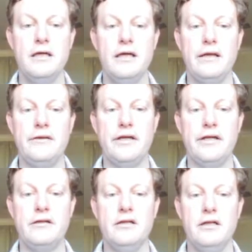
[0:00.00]
and
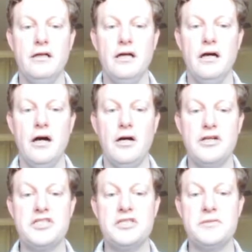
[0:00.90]
then
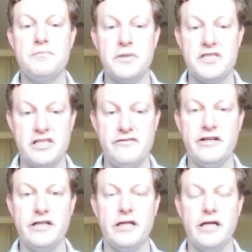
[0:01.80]

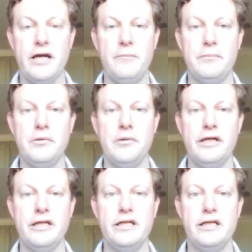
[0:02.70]
specific
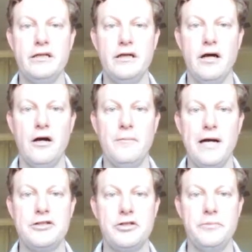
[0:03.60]
employee
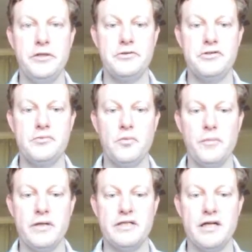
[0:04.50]
attributes will
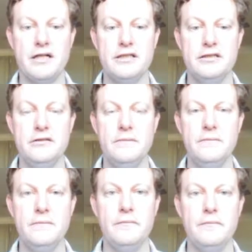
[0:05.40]
be targeted.
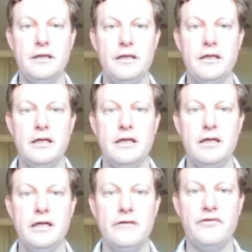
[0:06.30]

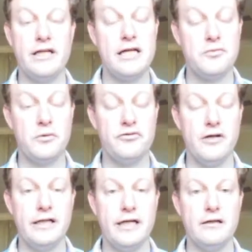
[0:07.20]
And then, as we'll
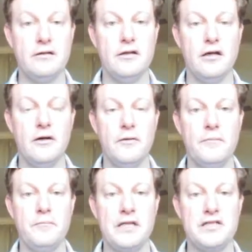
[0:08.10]
find out
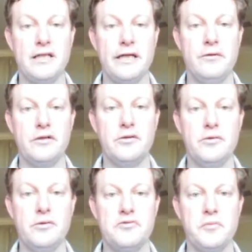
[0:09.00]
much later in the
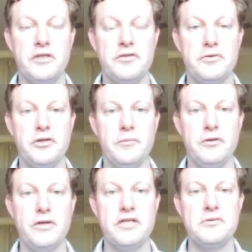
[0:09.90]
course when we do
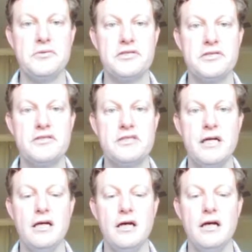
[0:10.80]
human resources,
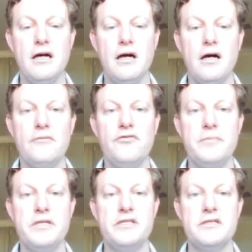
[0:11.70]
the
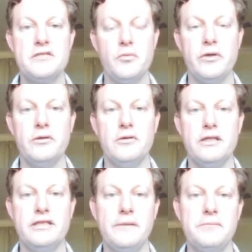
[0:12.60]
business will
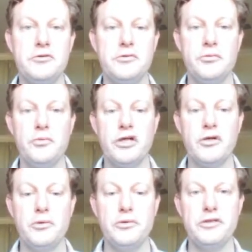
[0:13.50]
attempt to
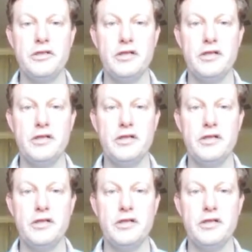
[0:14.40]
recruit